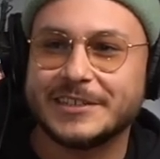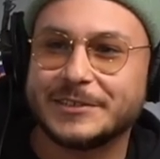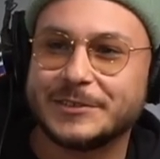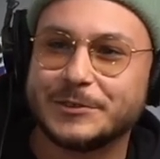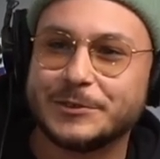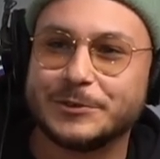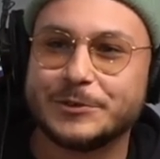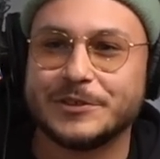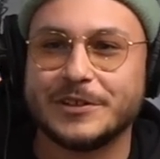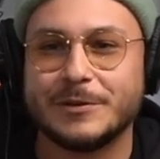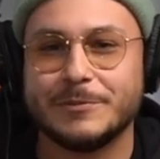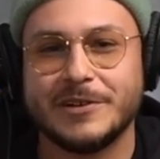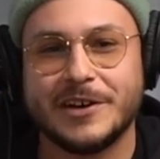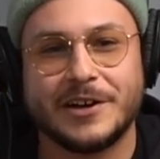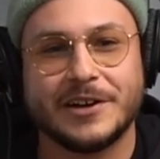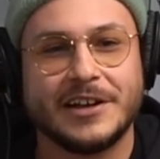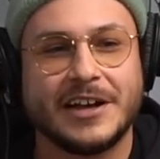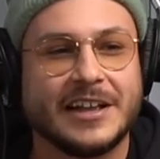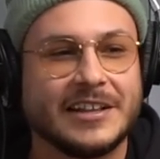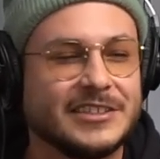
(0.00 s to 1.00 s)
too about
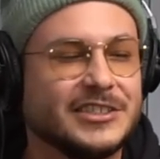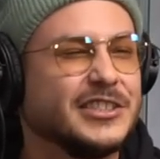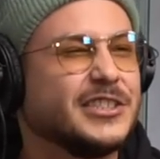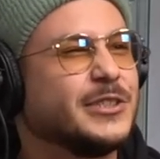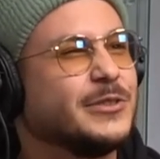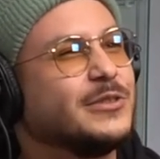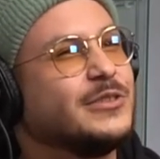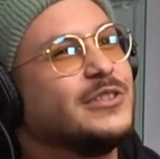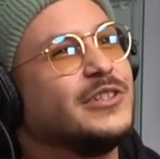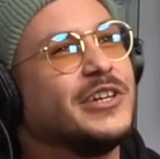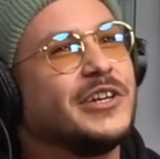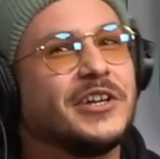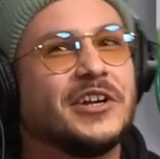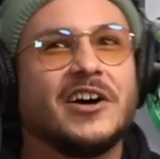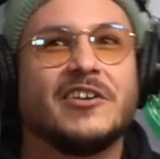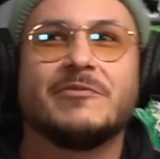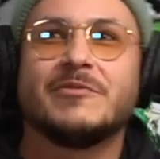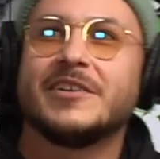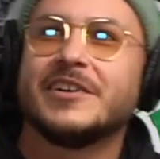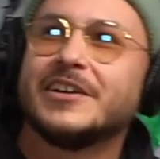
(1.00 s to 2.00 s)
it. I just took it
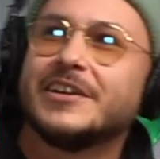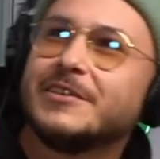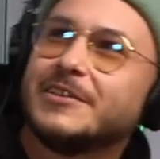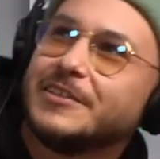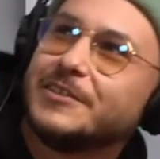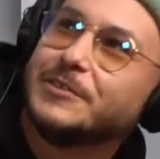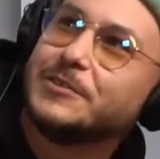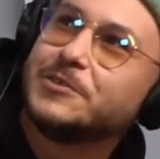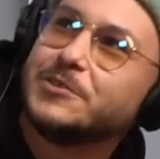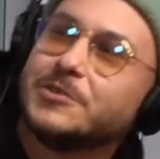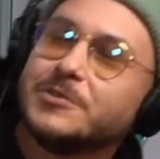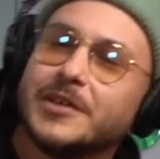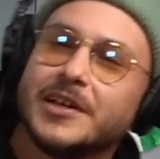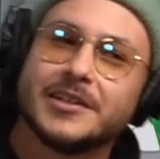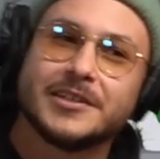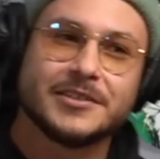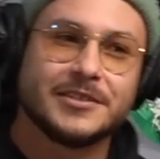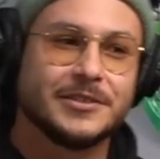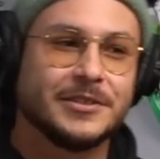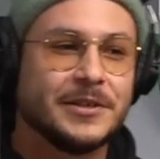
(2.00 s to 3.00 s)
off my YouTube
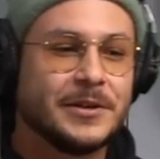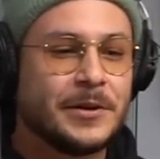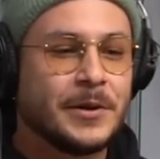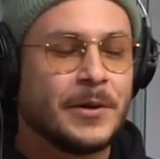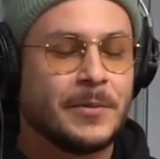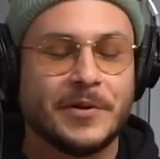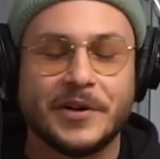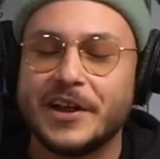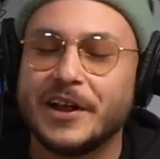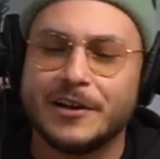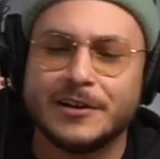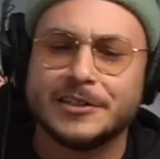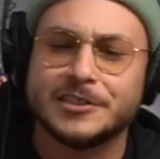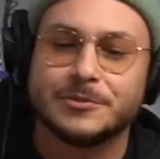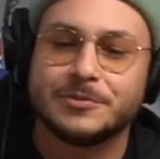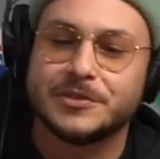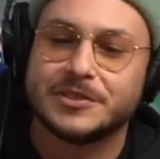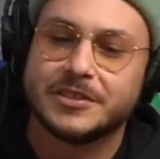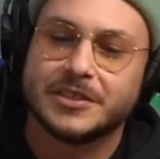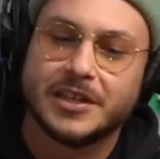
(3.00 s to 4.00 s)
actually. But yeah,
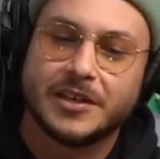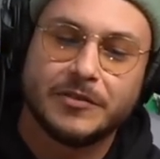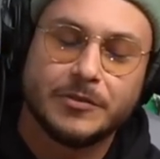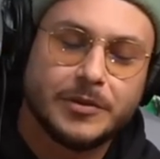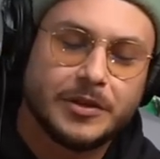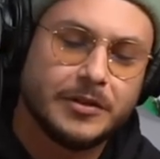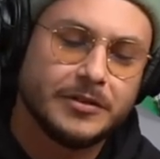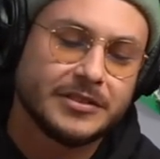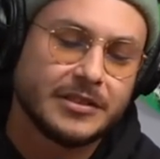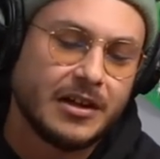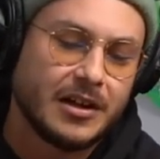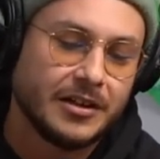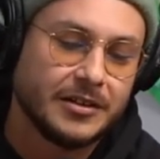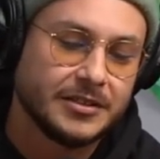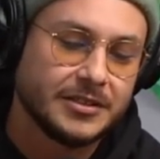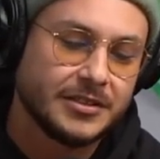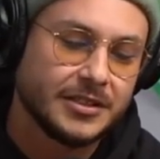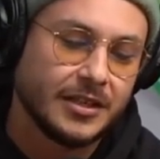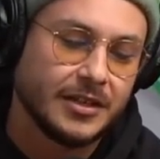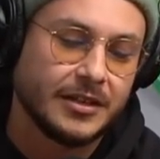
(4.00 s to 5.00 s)
100%, everybody was like, oh, you're
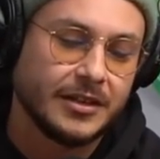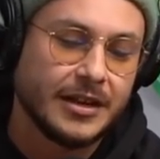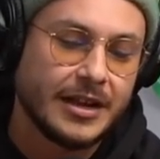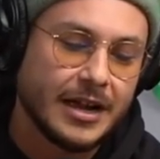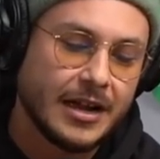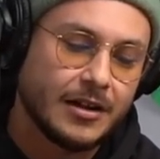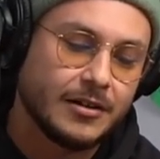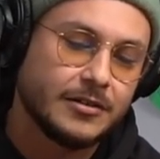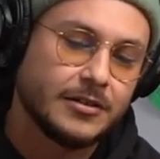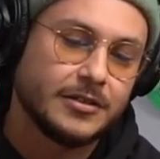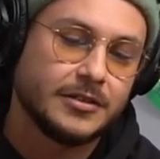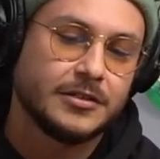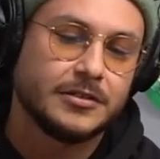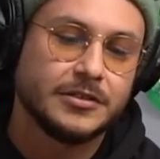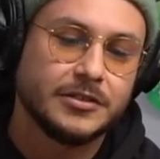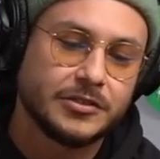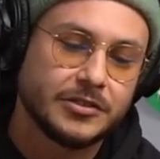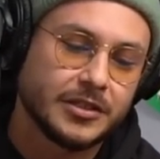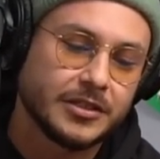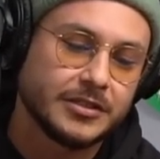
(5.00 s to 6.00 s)
selling now. Oh,
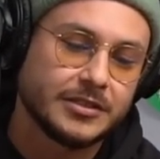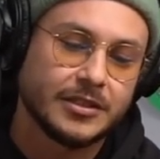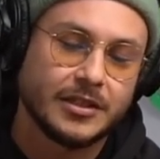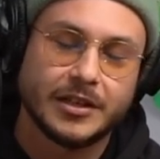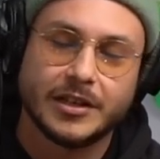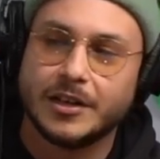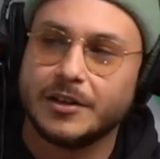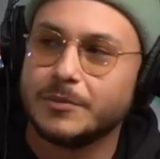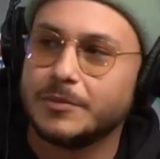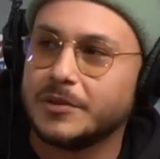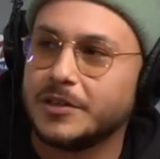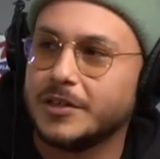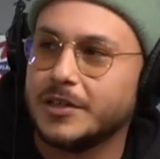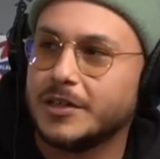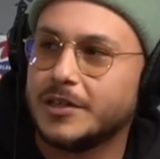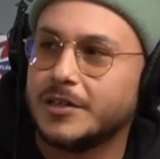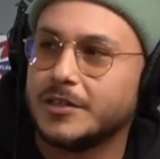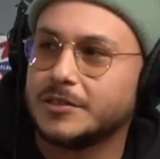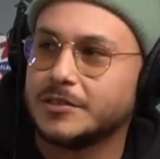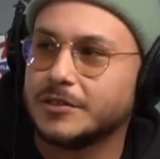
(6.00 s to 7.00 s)
you're trying to sound like everybody
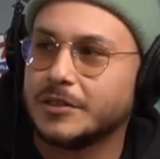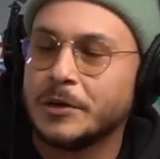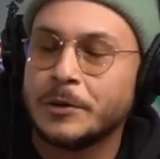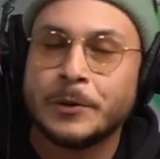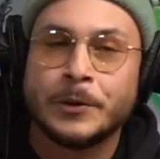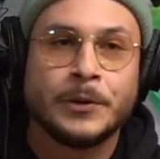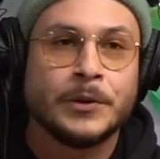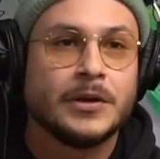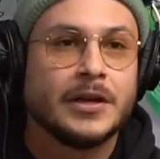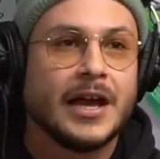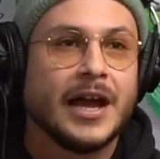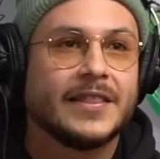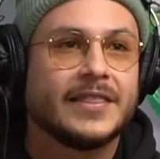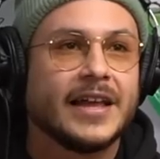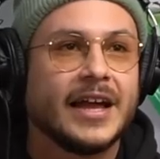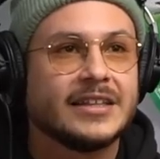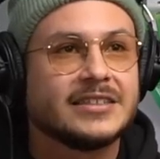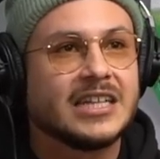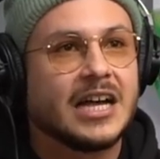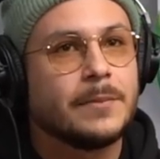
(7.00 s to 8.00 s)
else. Or at
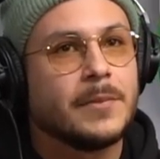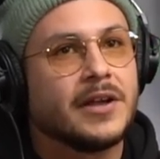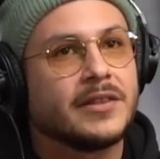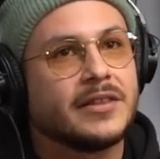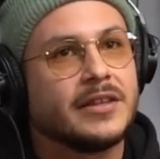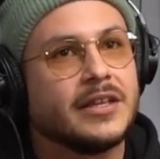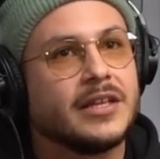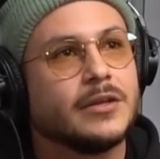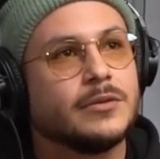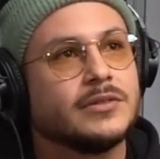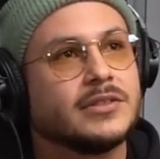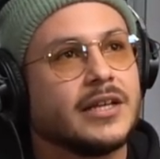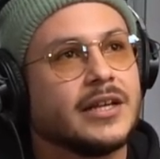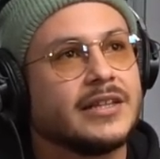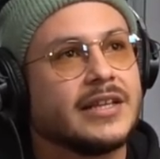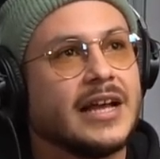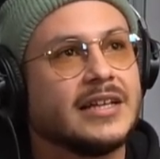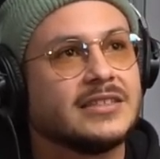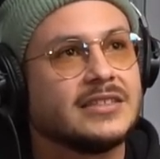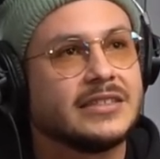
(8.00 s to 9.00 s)
that time, I think it was like
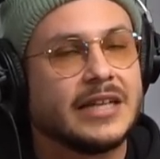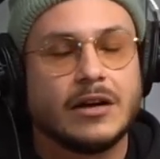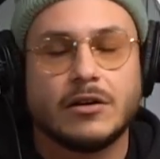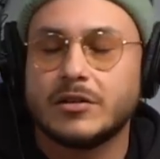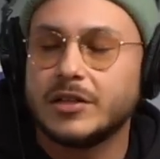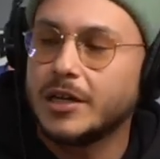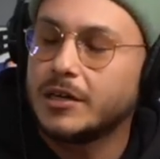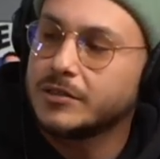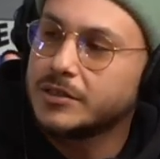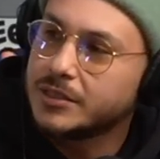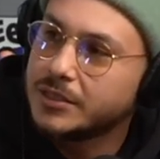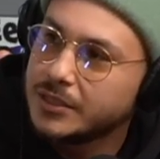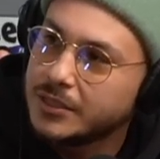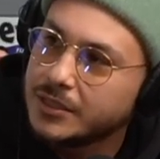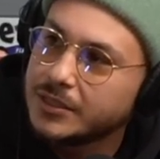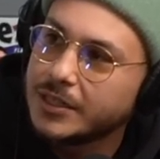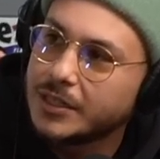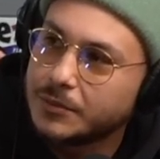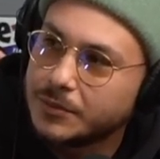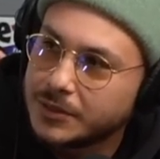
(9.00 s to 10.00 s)
that SoundCloud scene
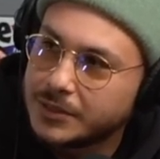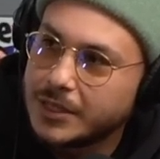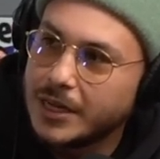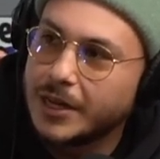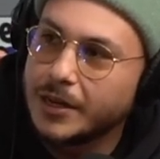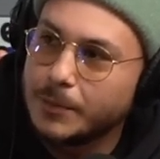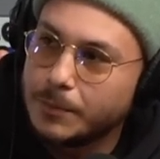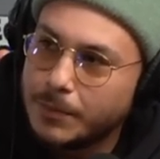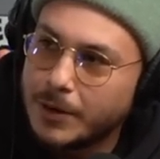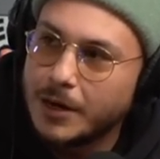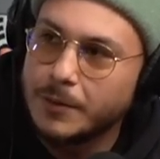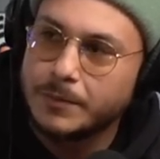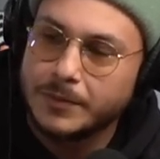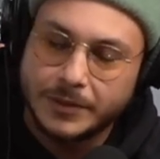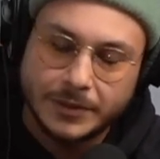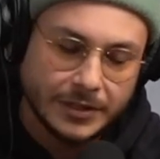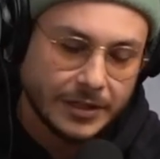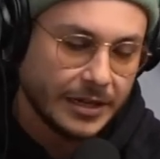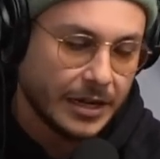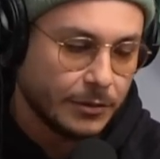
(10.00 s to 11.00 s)
that was kind of
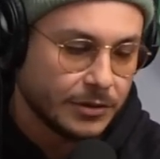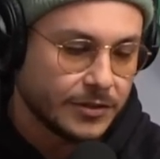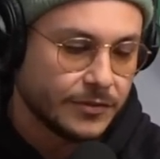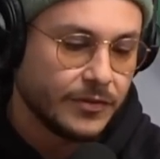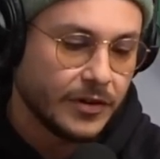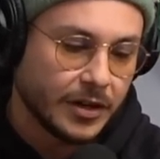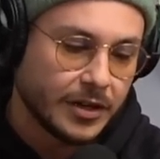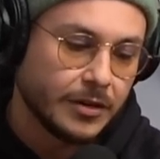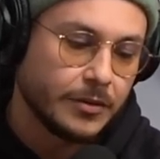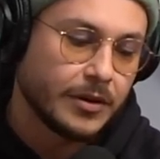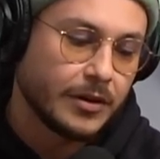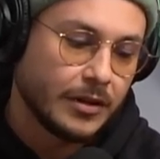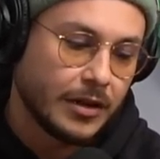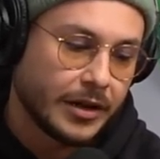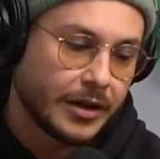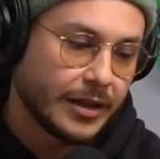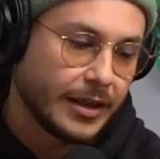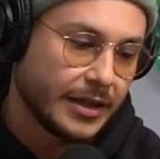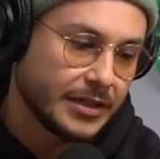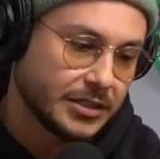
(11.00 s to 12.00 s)
popping. And I was fucking with a lot
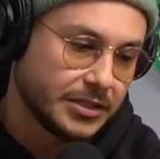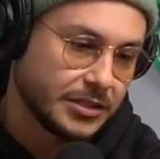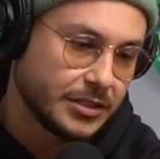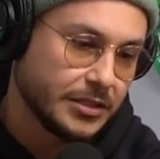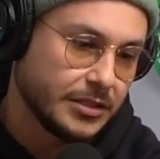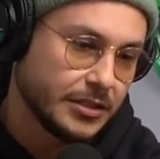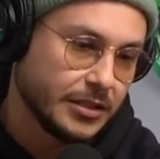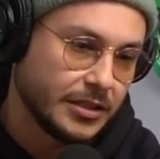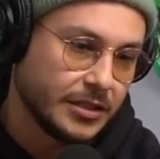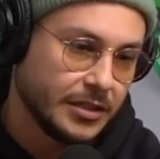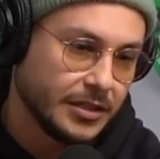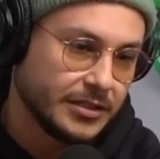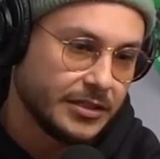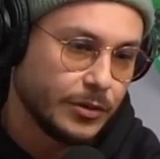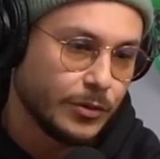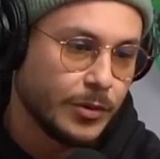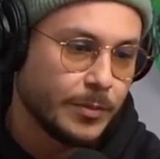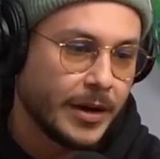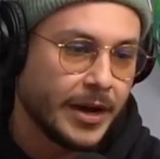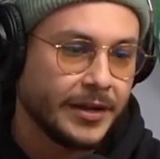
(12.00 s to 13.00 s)
of that shit because it
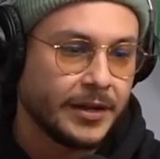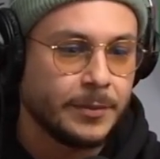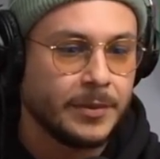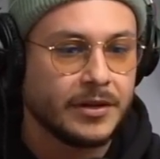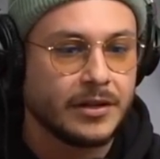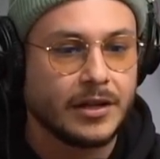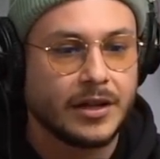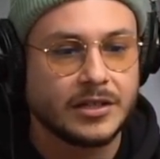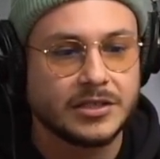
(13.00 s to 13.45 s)
reminded me of a lot of